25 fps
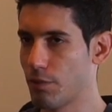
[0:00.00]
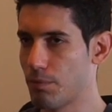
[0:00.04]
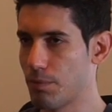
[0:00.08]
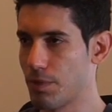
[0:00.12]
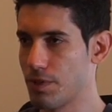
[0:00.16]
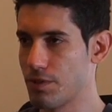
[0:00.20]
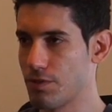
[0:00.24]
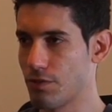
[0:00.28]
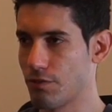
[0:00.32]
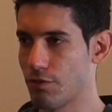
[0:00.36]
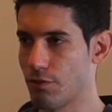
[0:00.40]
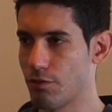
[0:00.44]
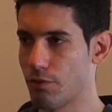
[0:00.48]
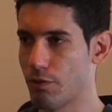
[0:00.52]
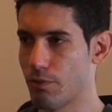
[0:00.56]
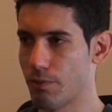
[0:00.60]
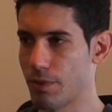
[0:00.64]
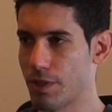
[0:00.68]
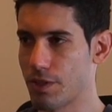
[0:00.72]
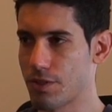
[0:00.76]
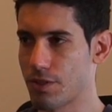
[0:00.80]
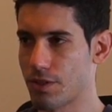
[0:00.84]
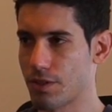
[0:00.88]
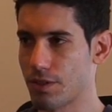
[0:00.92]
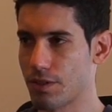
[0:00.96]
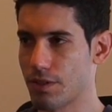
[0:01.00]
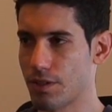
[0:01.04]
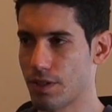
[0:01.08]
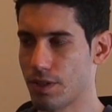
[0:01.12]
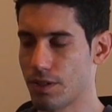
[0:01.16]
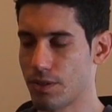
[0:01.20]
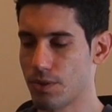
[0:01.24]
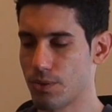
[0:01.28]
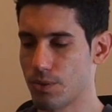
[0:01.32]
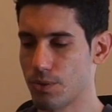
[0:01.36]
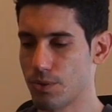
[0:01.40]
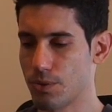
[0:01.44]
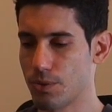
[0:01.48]
piece of information.
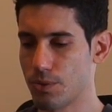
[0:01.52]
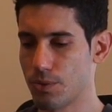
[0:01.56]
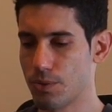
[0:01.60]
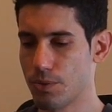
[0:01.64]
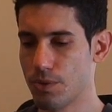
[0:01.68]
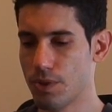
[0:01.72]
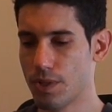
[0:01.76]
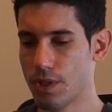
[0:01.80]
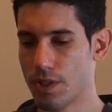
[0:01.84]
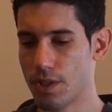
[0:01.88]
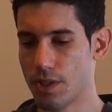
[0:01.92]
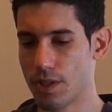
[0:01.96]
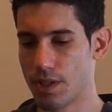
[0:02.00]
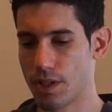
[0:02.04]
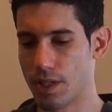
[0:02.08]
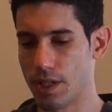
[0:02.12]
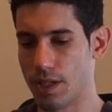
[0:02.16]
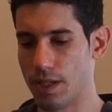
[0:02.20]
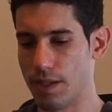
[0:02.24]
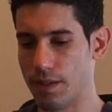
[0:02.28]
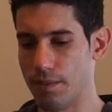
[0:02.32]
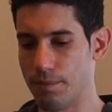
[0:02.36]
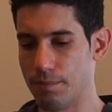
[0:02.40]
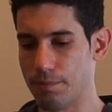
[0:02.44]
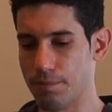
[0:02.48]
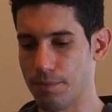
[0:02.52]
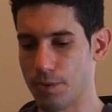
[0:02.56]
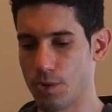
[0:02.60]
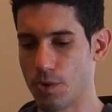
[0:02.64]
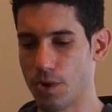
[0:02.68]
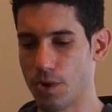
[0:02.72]
Like you, you, um, you